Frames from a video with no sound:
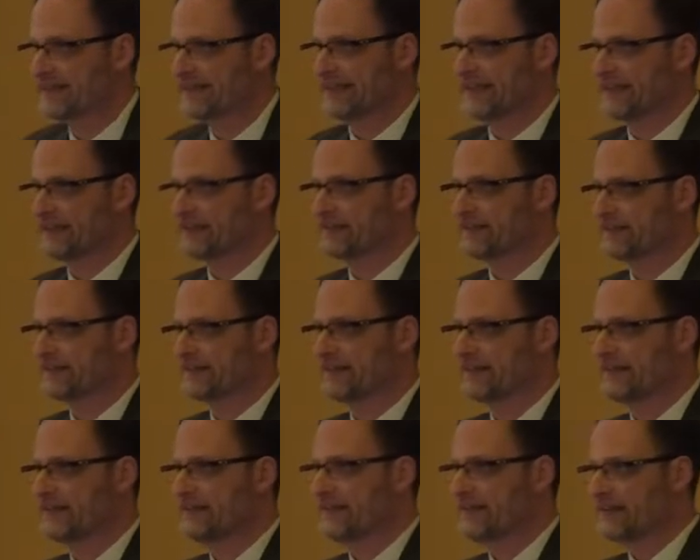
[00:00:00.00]
things
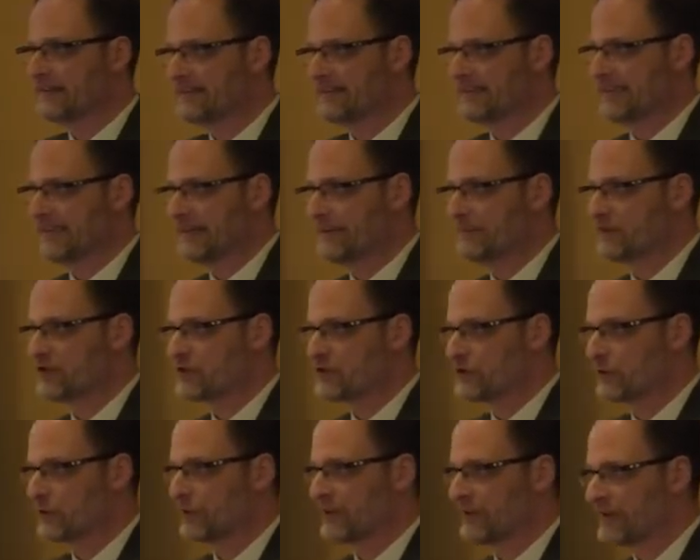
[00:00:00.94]
seemed
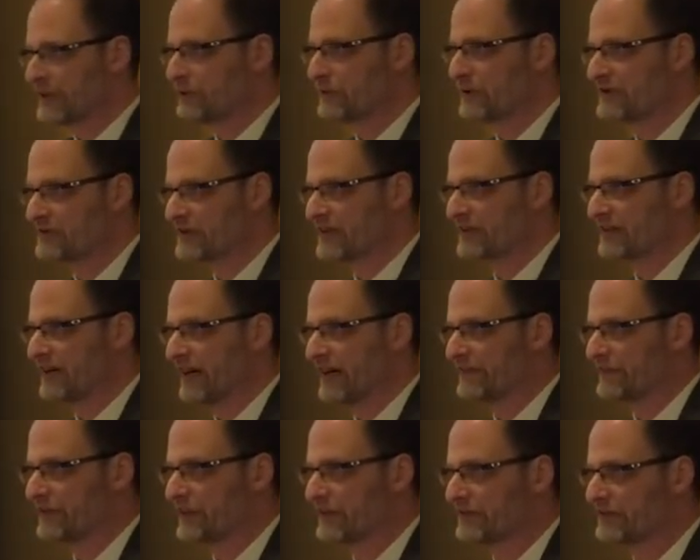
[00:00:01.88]
to early Christian
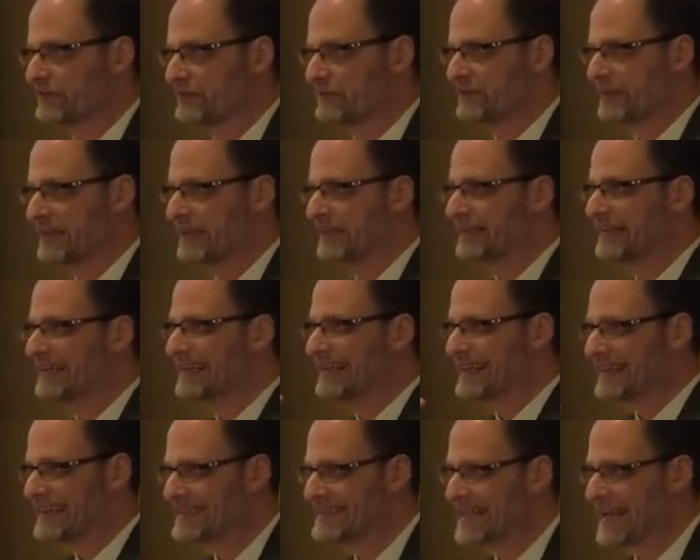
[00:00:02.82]
converts to be
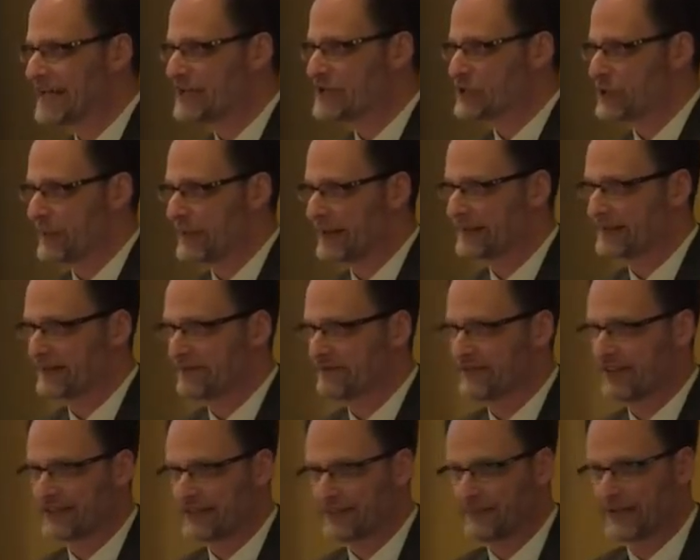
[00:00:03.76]
endangering the
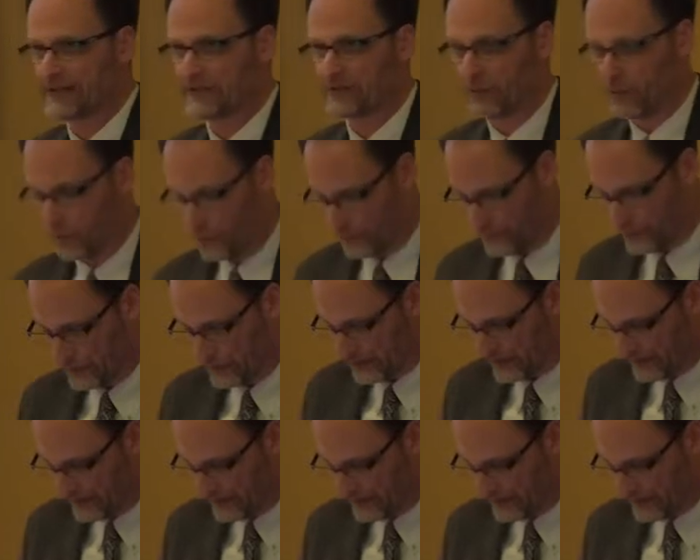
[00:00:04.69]
fundamental order